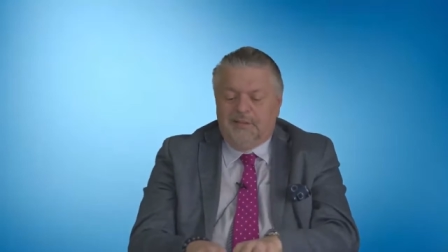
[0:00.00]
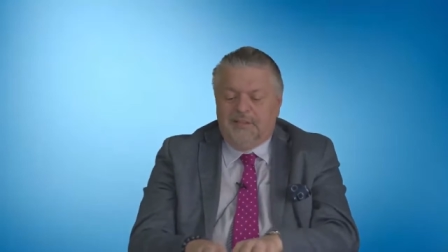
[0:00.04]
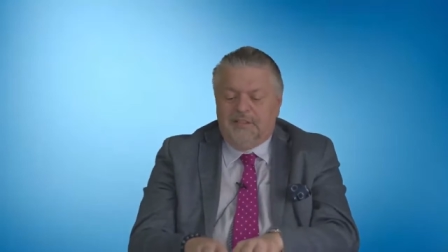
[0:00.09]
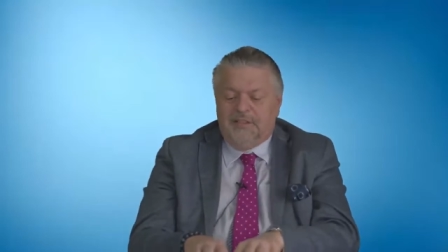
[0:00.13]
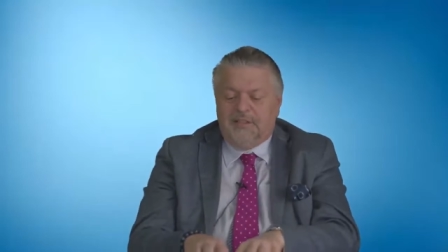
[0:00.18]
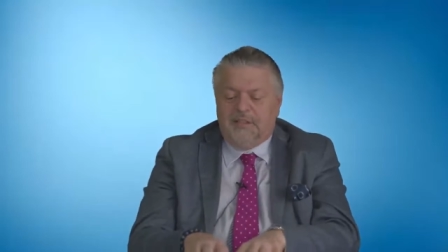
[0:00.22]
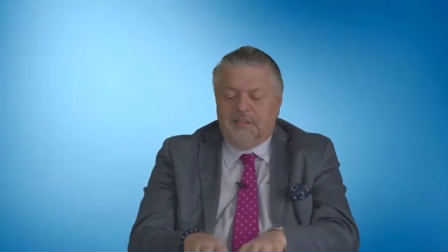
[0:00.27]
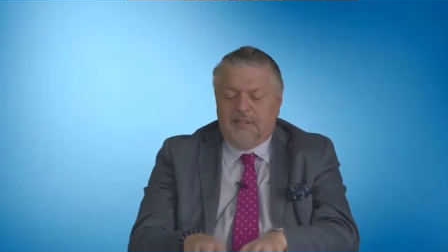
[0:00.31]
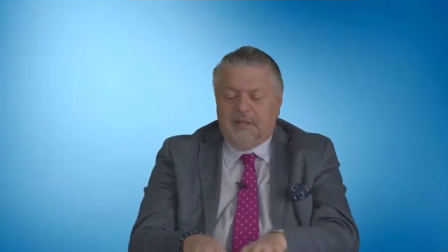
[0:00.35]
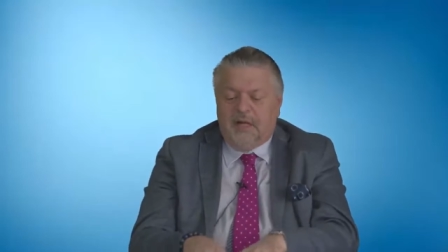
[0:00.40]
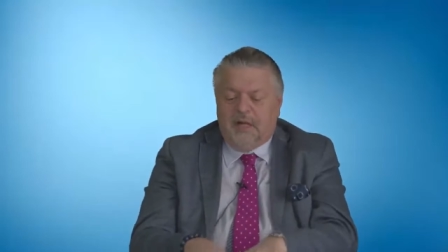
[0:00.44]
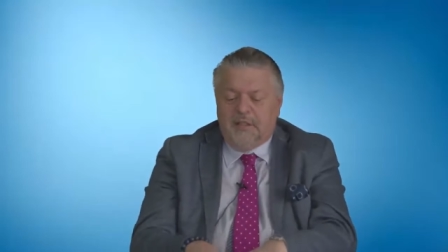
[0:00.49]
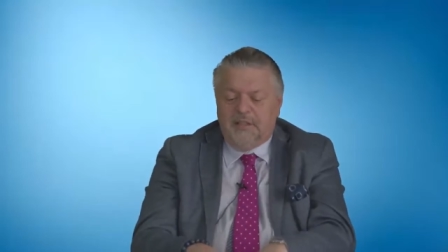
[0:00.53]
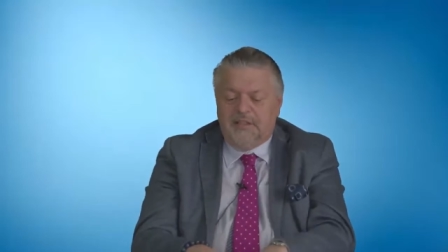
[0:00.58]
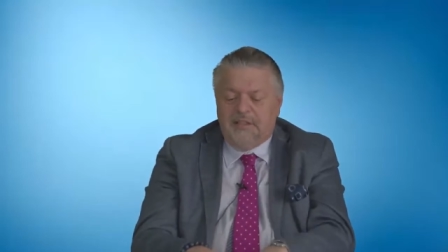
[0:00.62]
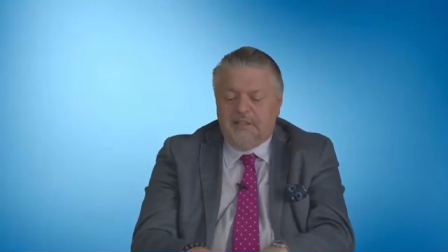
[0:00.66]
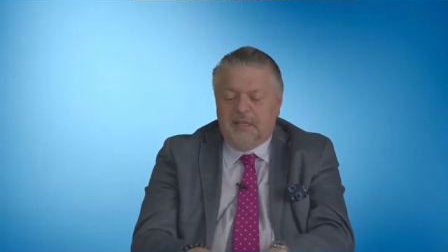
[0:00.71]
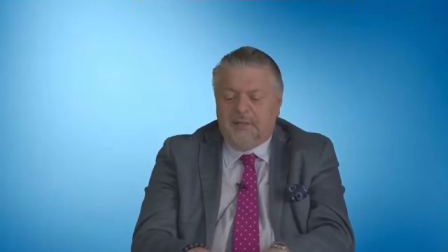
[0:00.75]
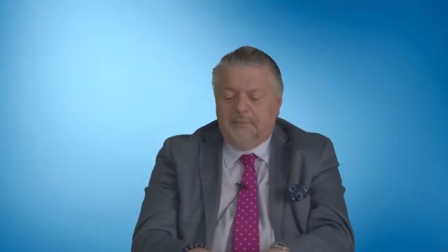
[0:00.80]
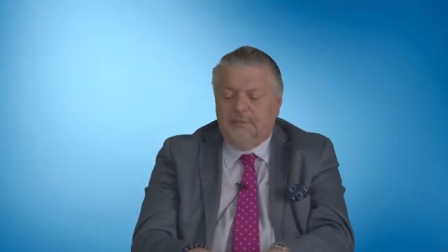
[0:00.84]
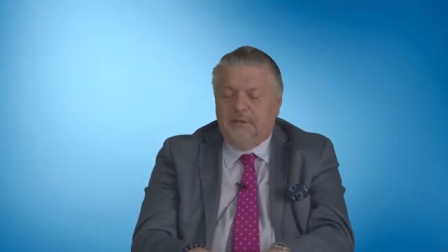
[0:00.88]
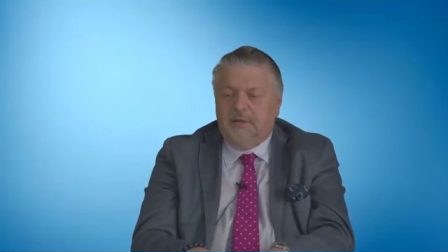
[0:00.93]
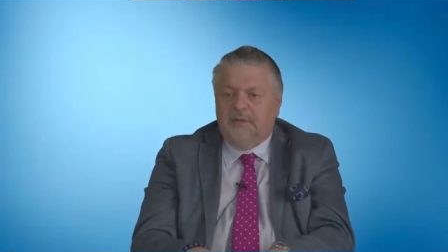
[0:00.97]
this
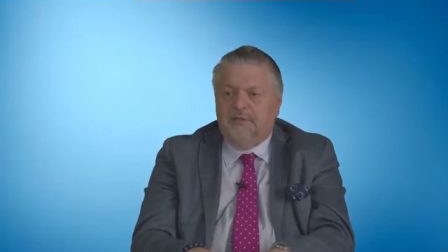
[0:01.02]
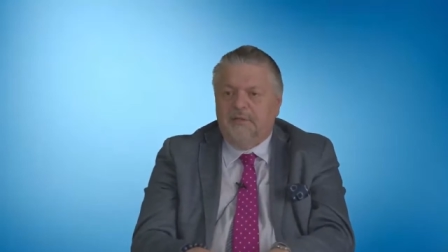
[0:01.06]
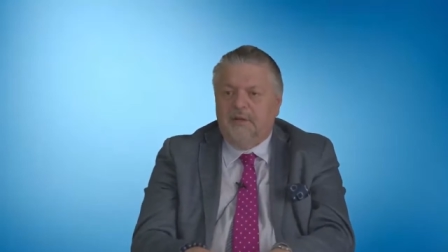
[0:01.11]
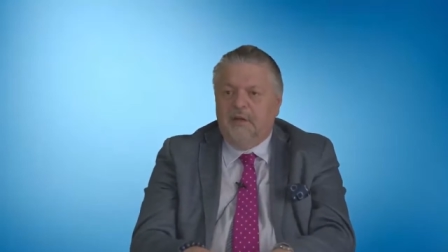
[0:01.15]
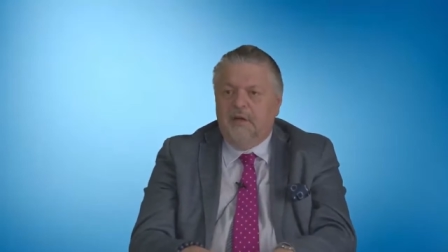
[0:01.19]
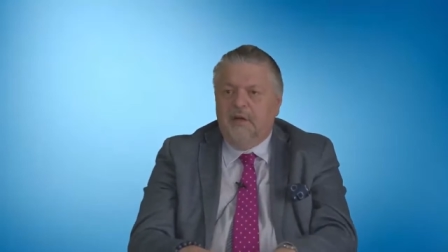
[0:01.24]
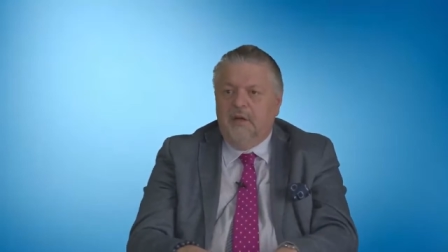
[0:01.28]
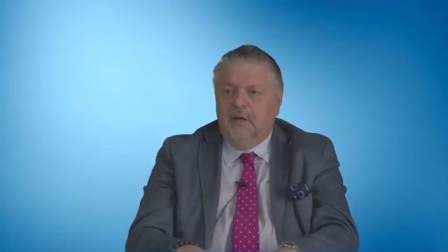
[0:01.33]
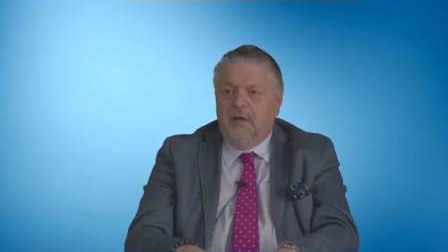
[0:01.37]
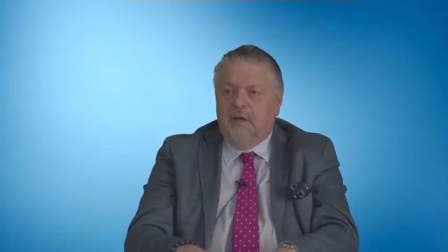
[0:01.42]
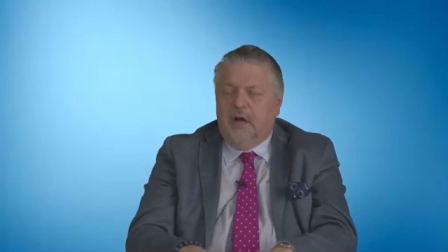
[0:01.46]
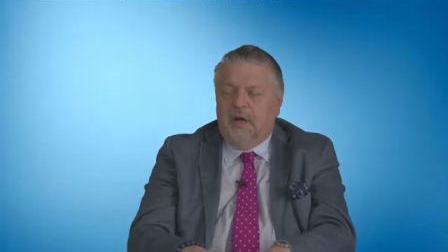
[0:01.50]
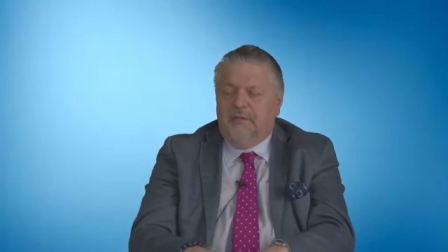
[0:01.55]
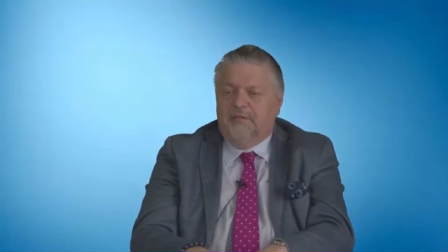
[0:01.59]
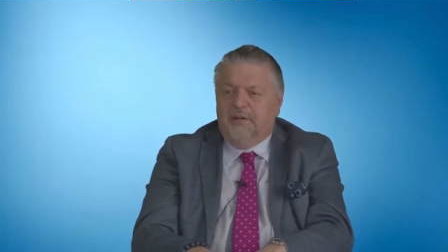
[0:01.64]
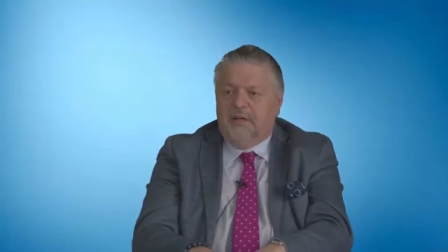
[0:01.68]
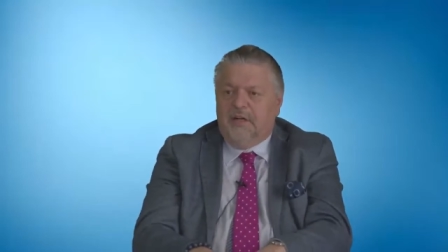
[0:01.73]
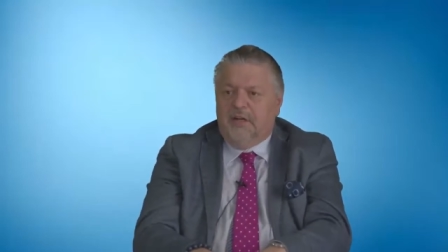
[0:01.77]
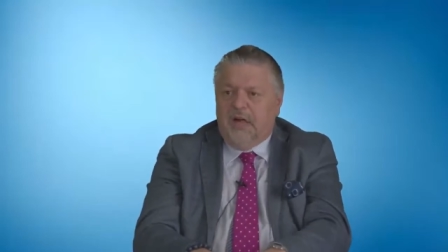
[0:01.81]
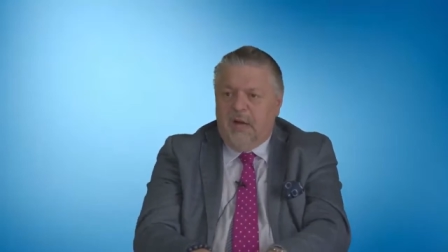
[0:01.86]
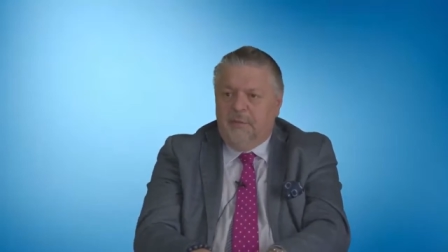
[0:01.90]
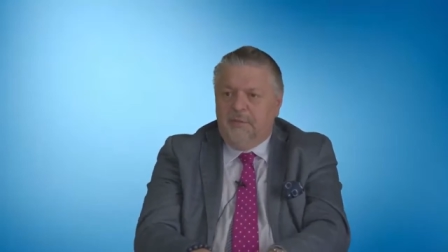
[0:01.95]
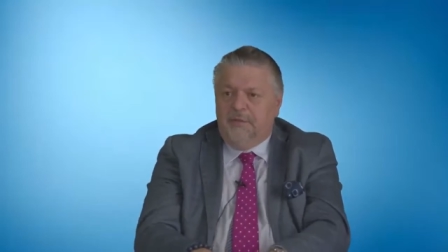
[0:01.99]
concept of a, of a
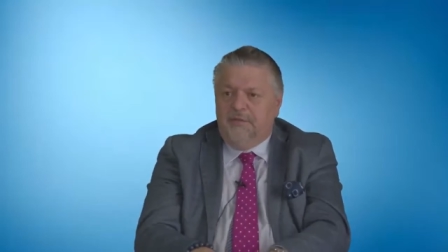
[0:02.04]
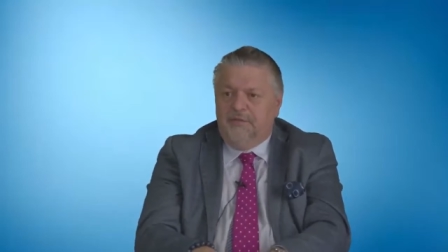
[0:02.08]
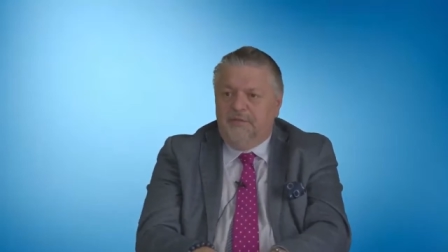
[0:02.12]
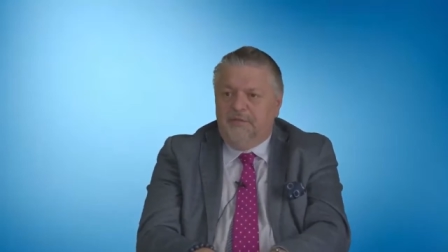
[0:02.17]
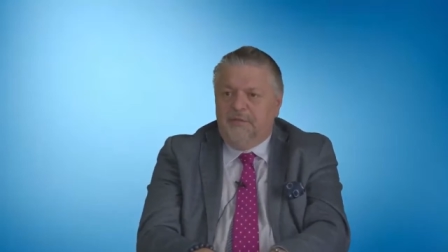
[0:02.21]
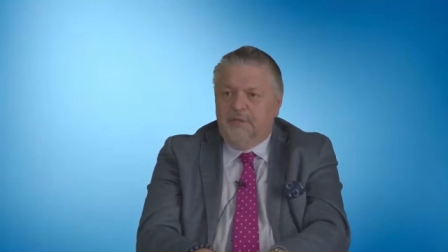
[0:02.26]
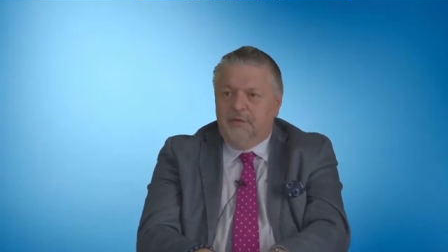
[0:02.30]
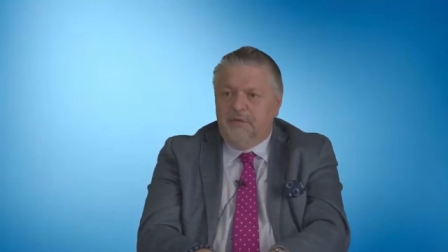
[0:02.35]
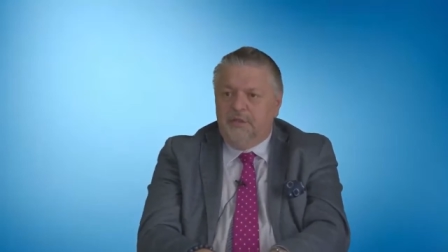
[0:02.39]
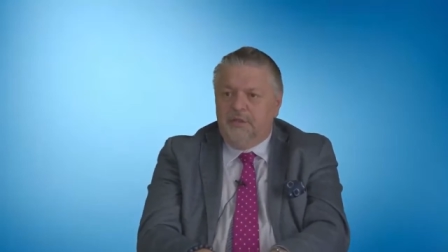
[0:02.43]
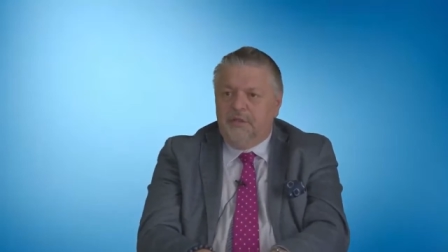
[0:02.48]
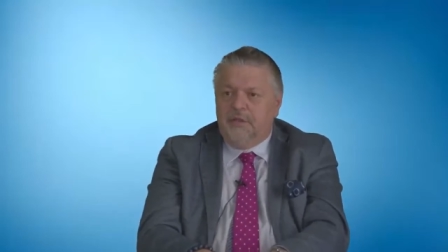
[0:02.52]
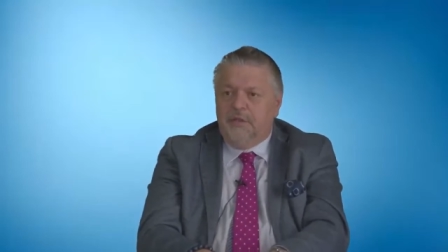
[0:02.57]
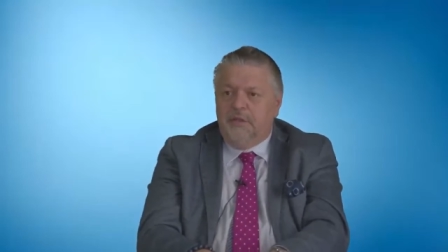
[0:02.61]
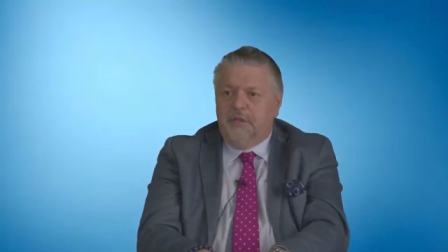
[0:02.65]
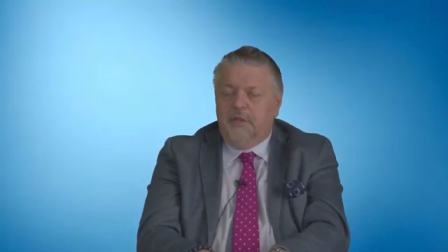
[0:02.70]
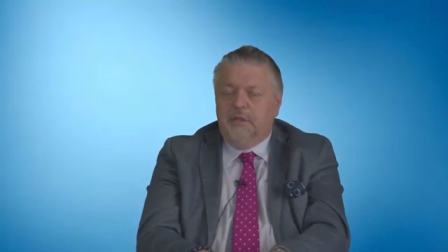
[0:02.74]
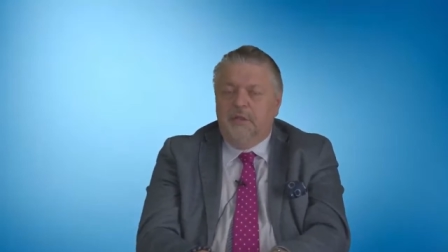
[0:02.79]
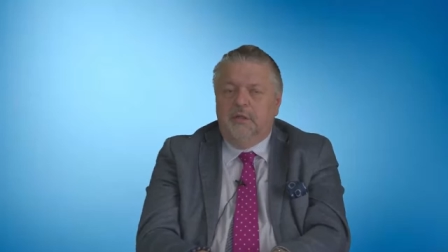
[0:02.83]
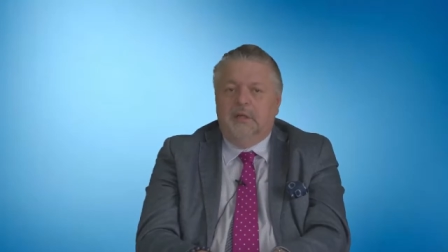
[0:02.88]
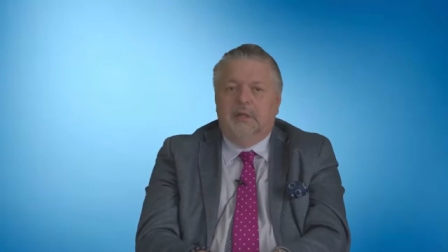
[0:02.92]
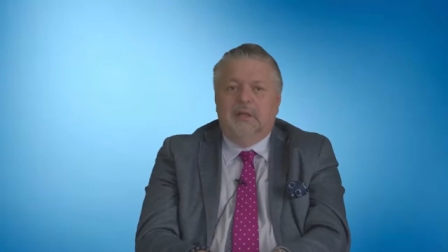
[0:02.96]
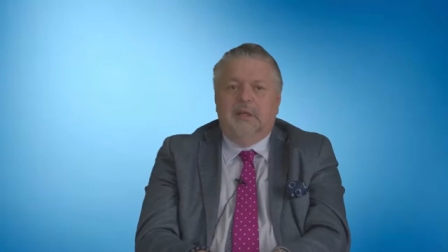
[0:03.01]
common future,